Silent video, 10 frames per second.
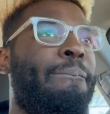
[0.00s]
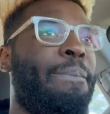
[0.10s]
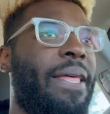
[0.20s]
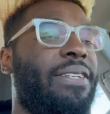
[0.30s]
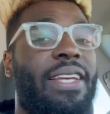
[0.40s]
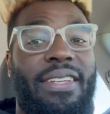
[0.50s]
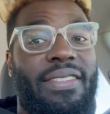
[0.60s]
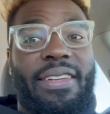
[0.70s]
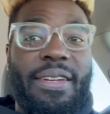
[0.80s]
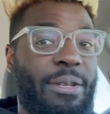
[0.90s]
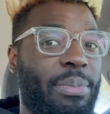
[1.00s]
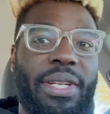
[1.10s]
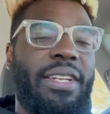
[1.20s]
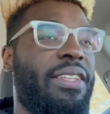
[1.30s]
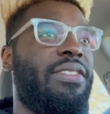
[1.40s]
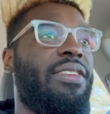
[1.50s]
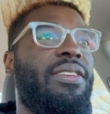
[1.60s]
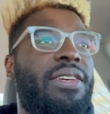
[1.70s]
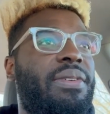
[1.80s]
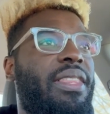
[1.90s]
I just gotta stay disciplined and continue
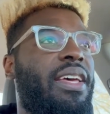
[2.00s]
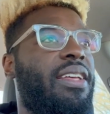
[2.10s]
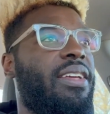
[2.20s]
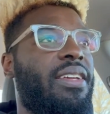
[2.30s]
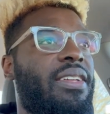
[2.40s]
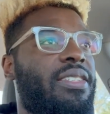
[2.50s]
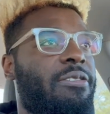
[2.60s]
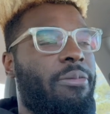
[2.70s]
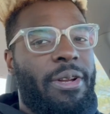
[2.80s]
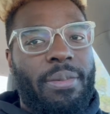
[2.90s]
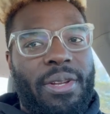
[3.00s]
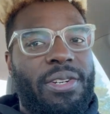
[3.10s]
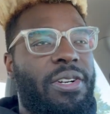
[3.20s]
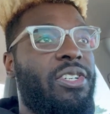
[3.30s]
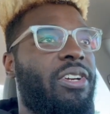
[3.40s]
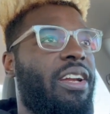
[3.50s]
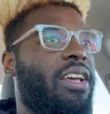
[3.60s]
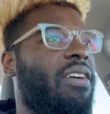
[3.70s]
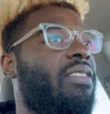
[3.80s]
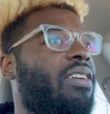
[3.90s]
doing that. So we're about to be at church right
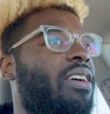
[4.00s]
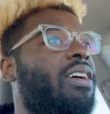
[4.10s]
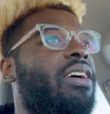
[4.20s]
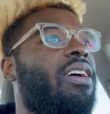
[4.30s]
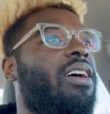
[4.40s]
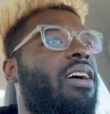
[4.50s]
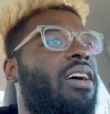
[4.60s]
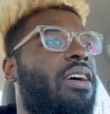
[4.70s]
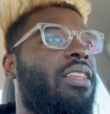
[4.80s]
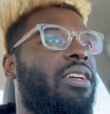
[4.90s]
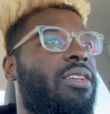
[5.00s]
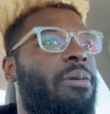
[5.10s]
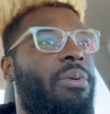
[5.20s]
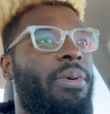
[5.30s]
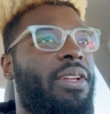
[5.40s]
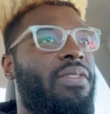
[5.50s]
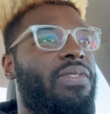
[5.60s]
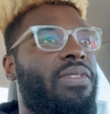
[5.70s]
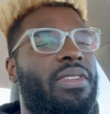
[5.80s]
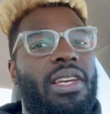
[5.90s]
now in like a couple
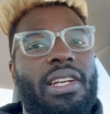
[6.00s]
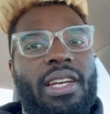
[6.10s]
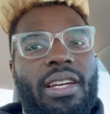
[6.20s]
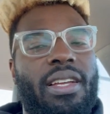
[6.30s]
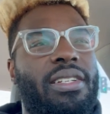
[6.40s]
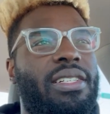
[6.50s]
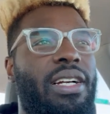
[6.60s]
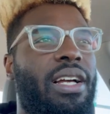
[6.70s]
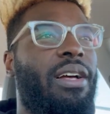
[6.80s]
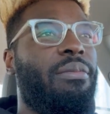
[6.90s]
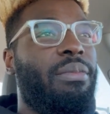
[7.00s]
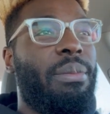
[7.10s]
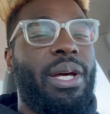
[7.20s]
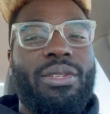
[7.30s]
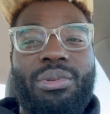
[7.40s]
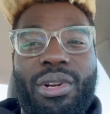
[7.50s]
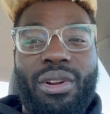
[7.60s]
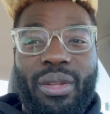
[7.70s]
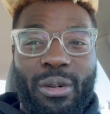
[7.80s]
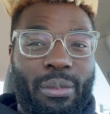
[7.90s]
minutes, and maybe I'll tune in
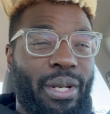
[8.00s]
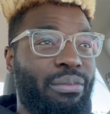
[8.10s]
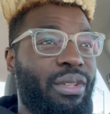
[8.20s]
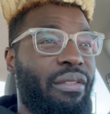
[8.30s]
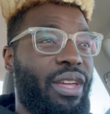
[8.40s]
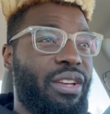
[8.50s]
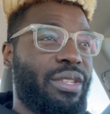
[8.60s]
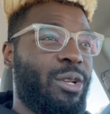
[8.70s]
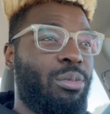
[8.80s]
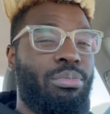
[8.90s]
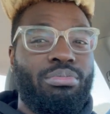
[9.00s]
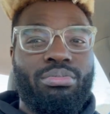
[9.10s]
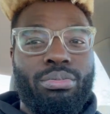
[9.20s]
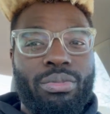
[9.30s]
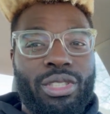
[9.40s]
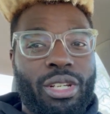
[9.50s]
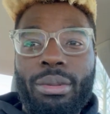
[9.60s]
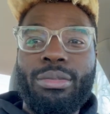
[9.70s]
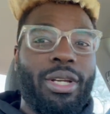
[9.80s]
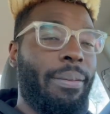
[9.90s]
a little bit and give you guys a little
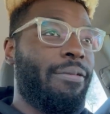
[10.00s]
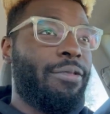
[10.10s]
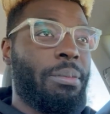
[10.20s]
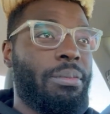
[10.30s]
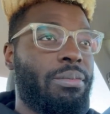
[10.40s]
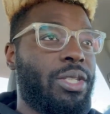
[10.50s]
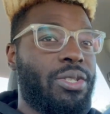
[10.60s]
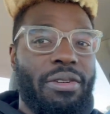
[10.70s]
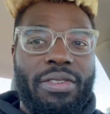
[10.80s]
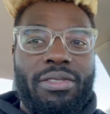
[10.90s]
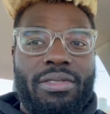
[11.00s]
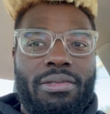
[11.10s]
something from the service.